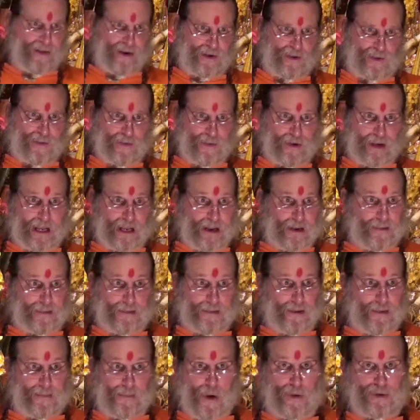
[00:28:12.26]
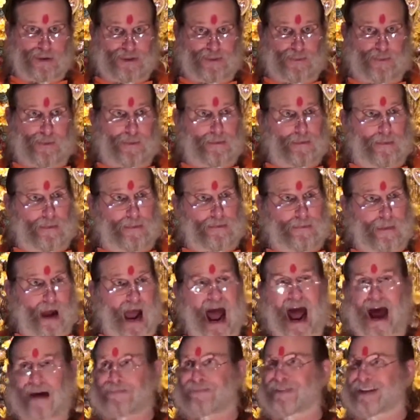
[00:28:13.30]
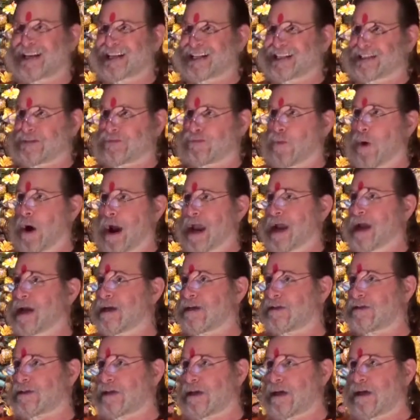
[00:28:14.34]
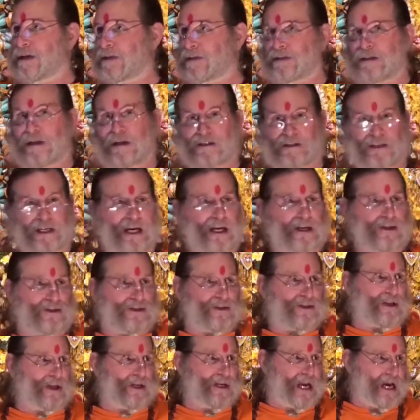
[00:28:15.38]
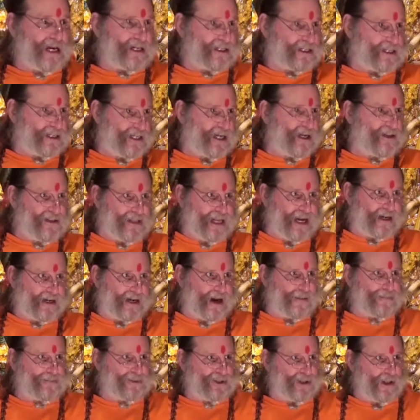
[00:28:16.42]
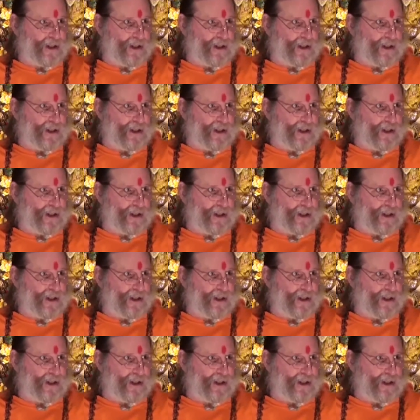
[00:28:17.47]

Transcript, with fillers: the, the most obvious ways is to teach the next kid that comes